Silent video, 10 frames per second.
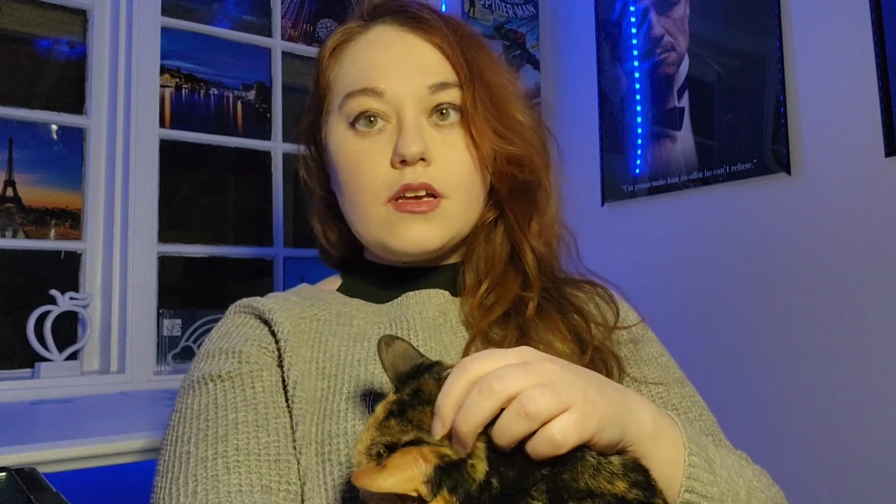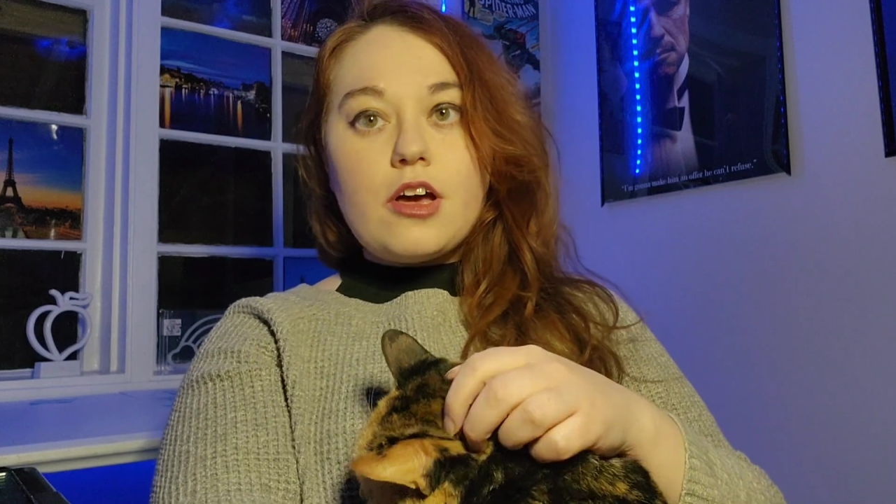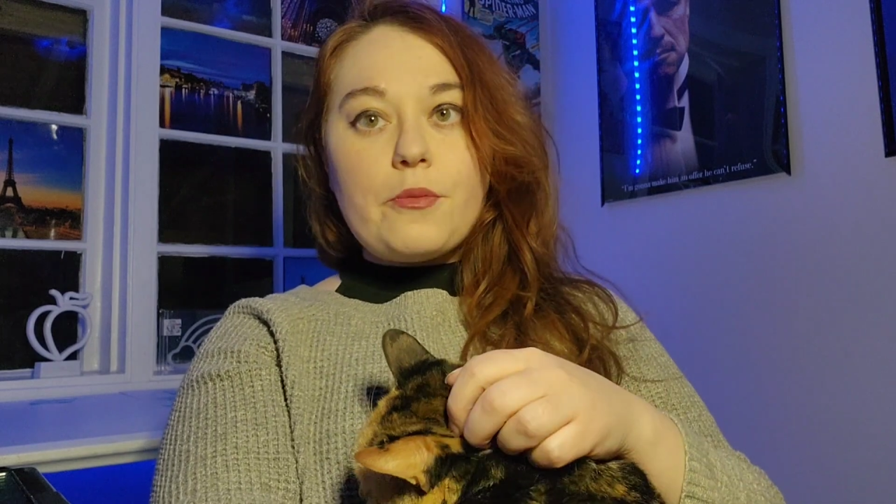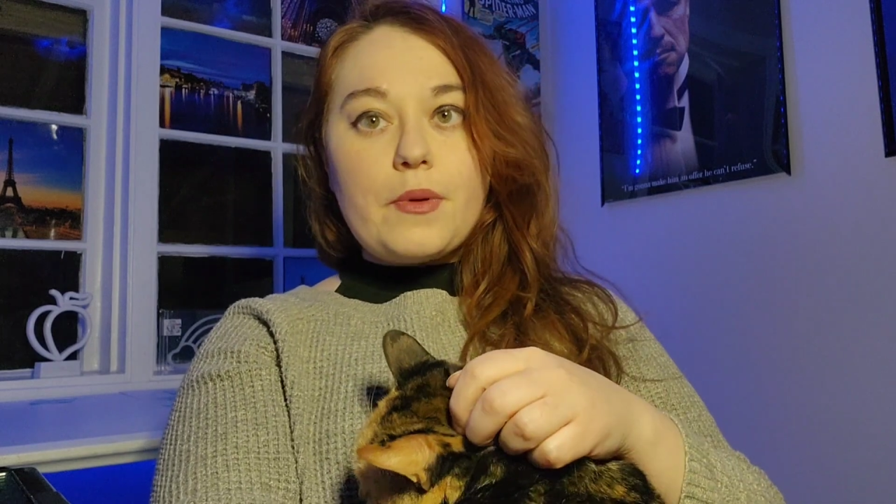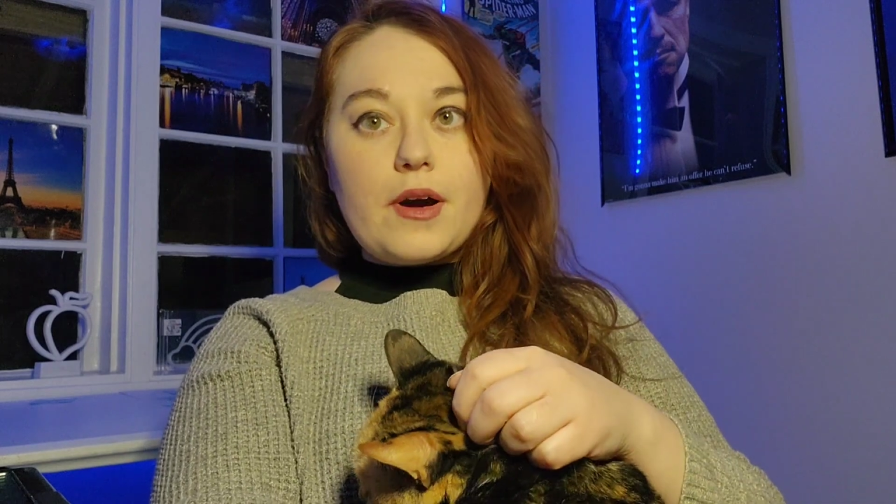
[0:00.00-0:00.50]

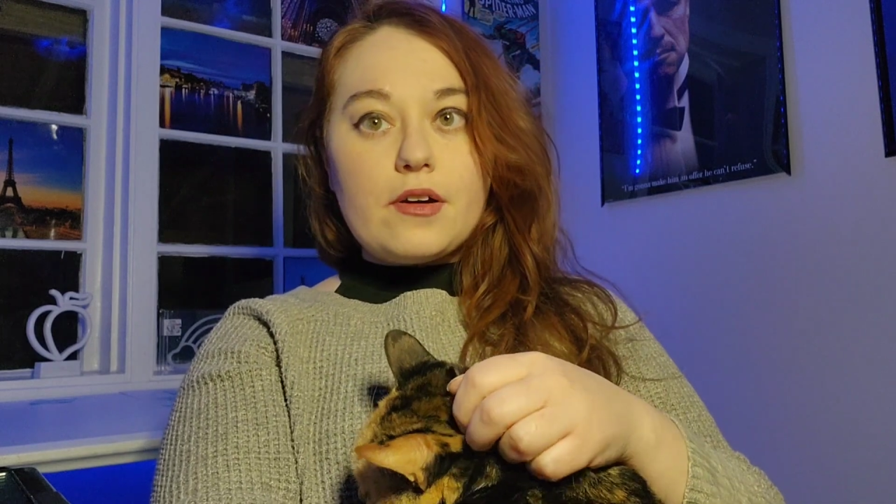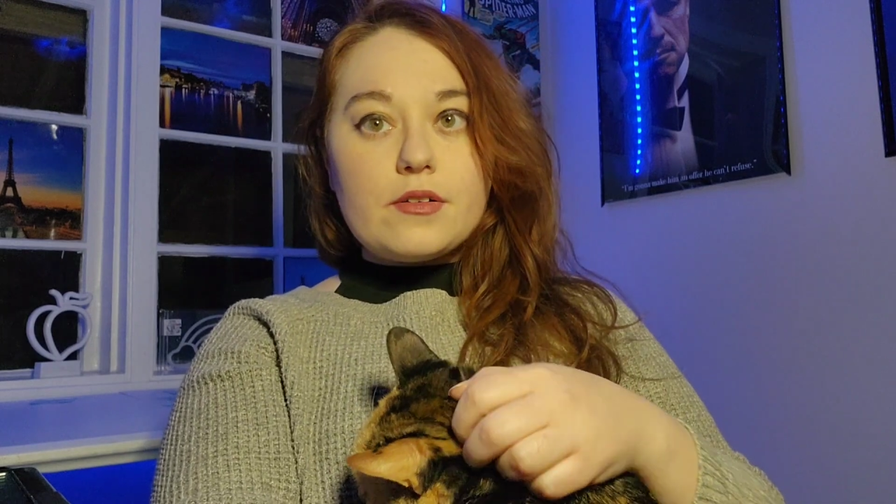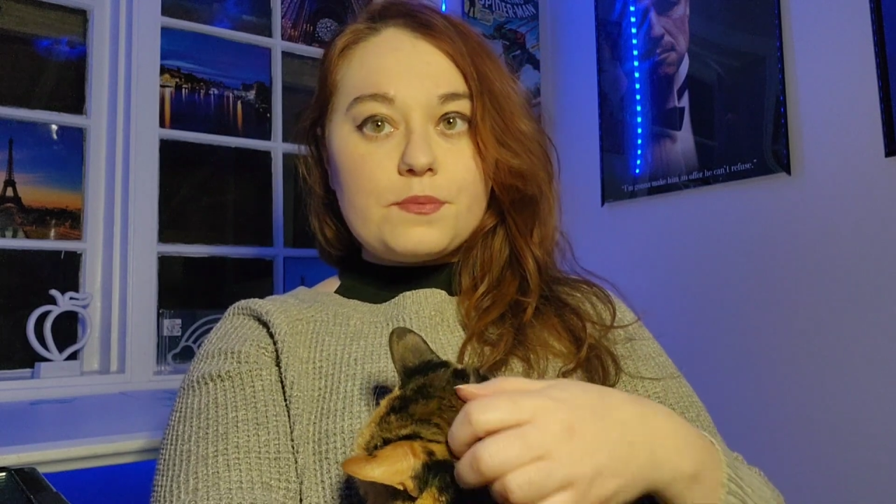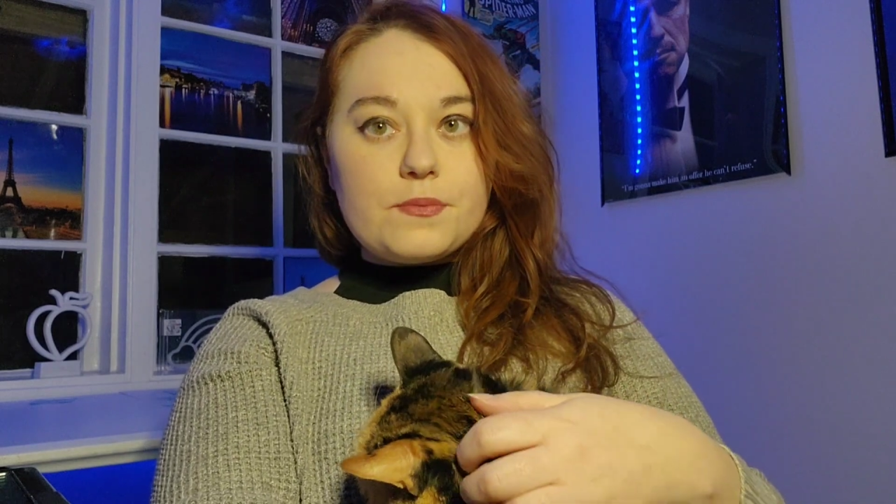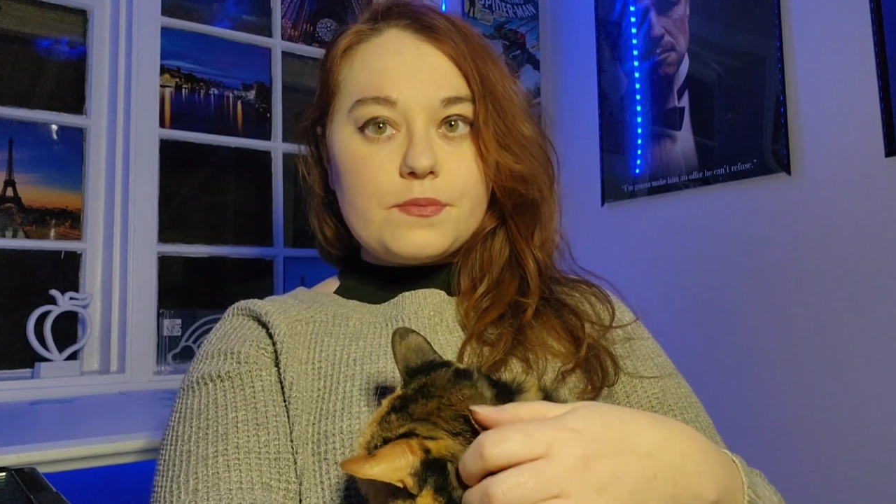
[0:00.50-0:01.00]
about
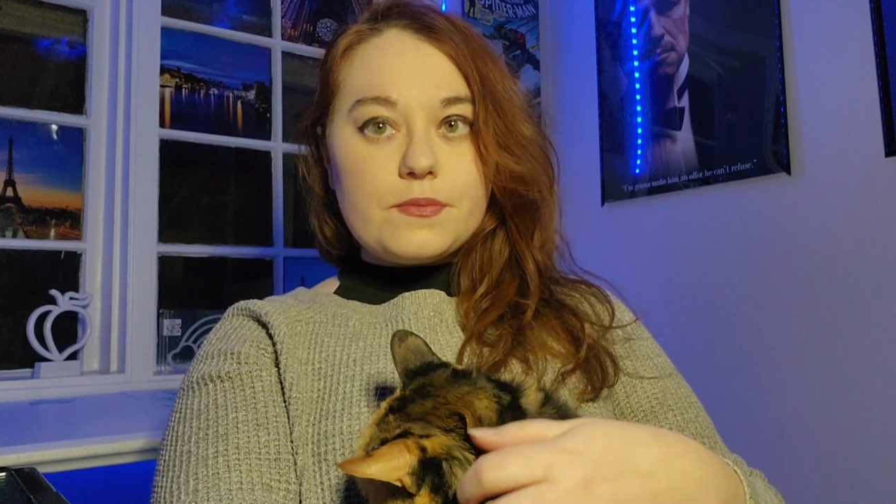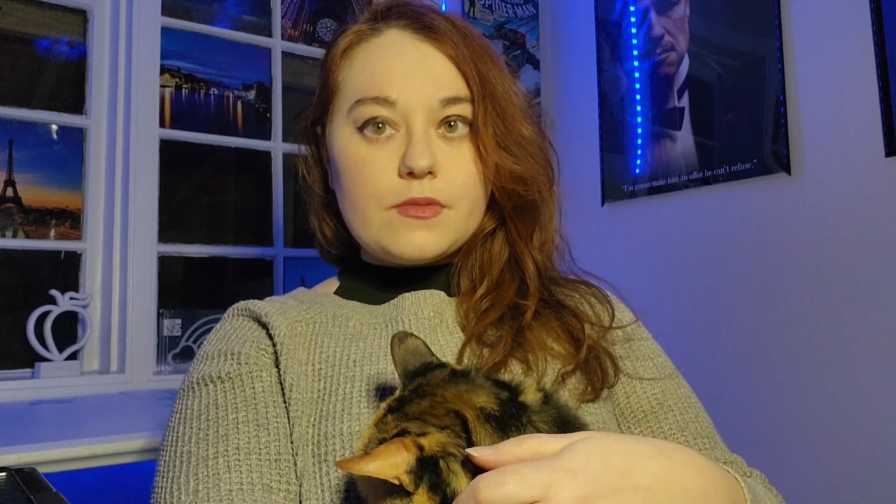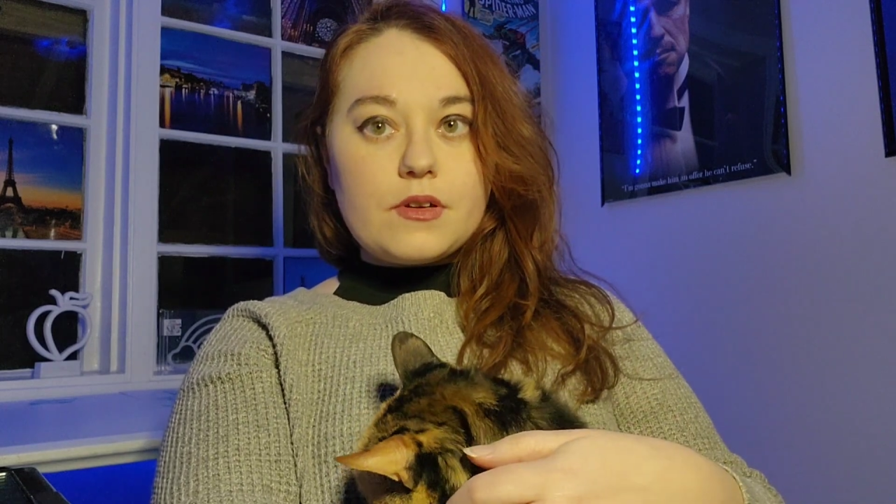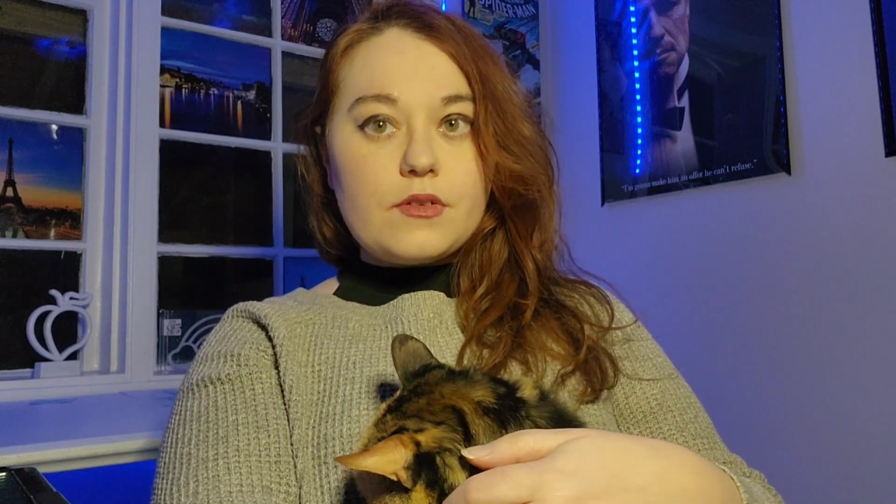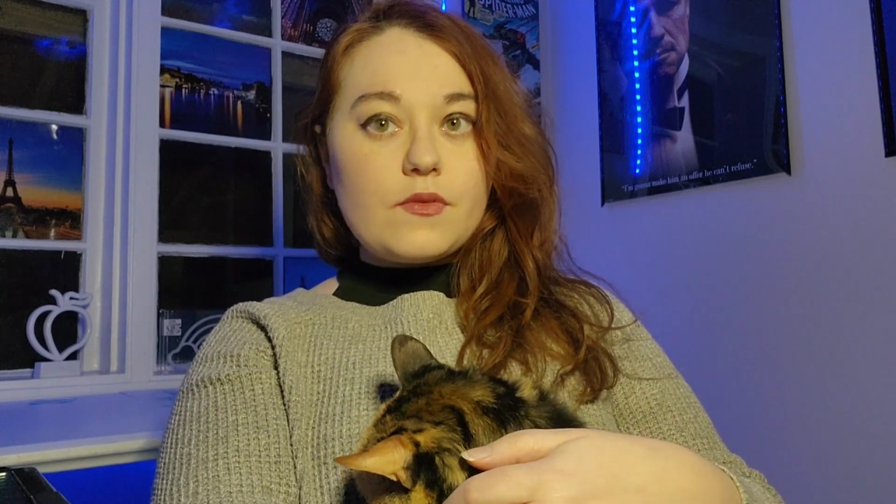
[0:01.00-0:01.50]

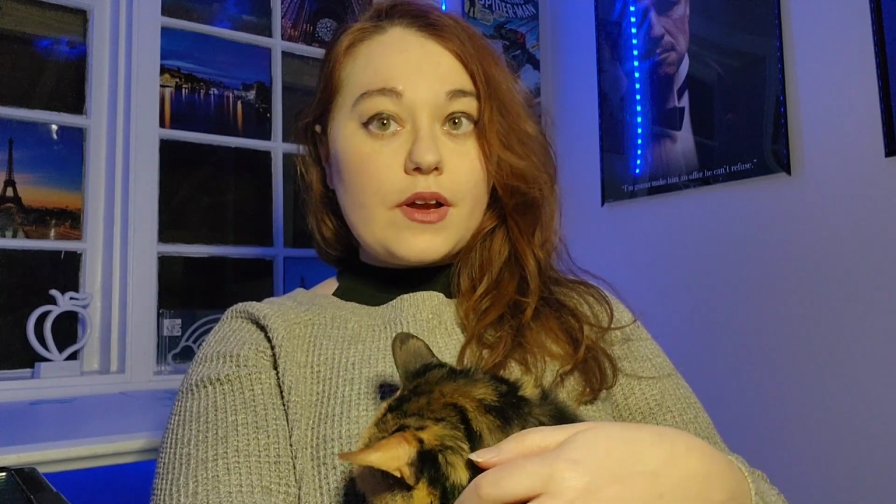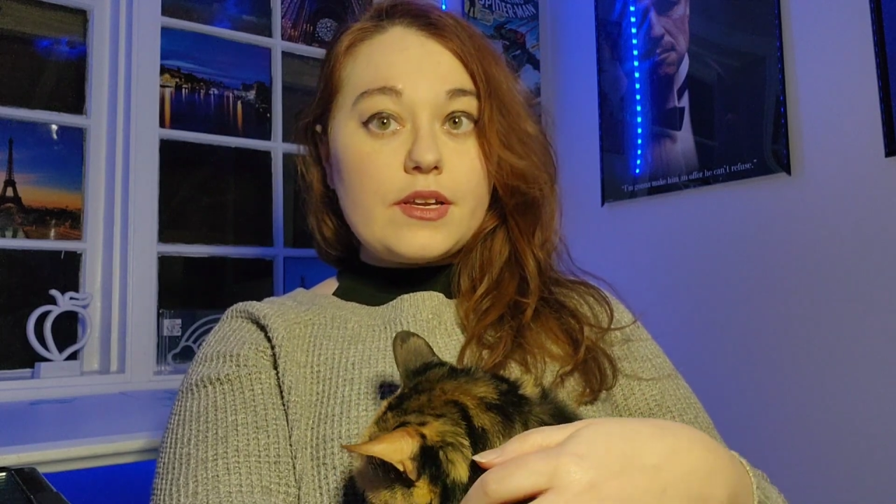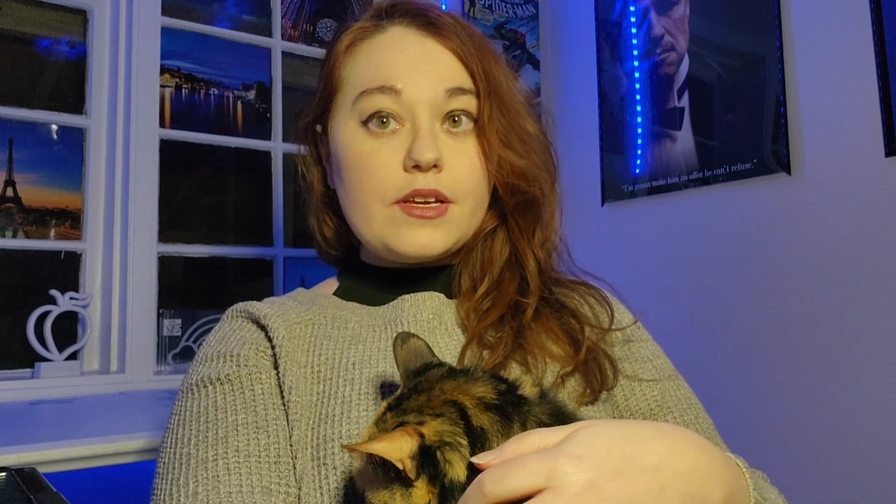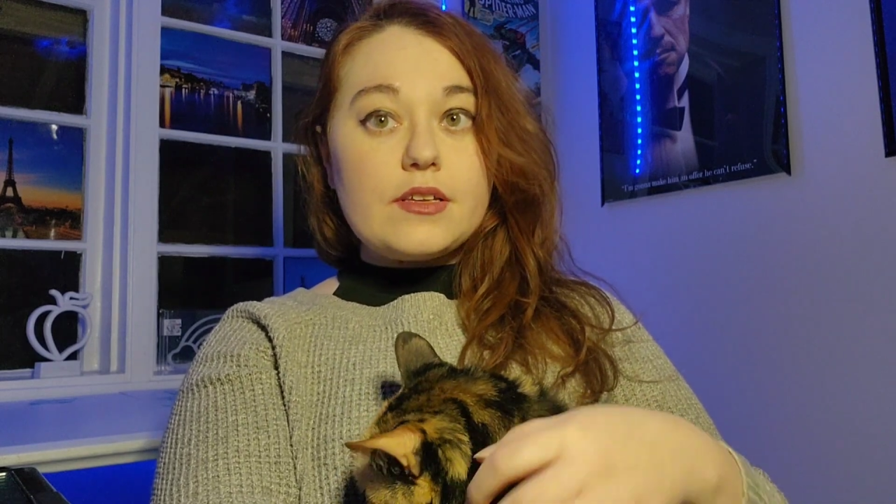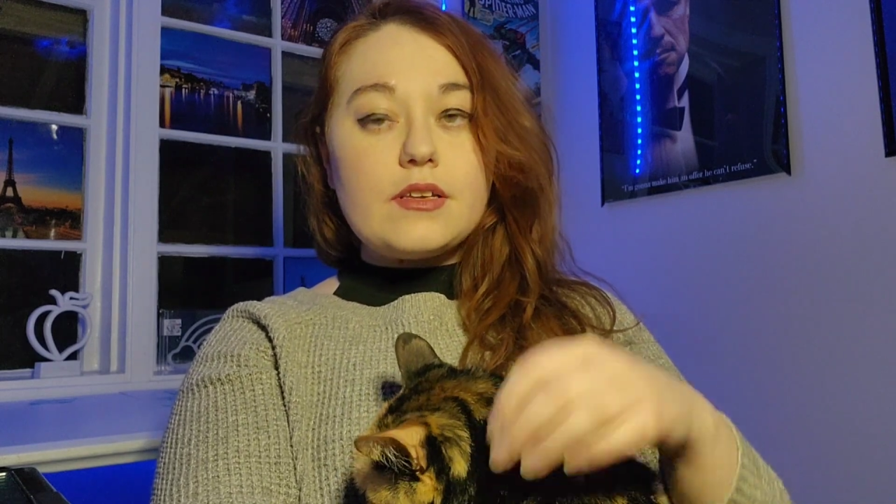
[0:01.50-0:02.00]
writing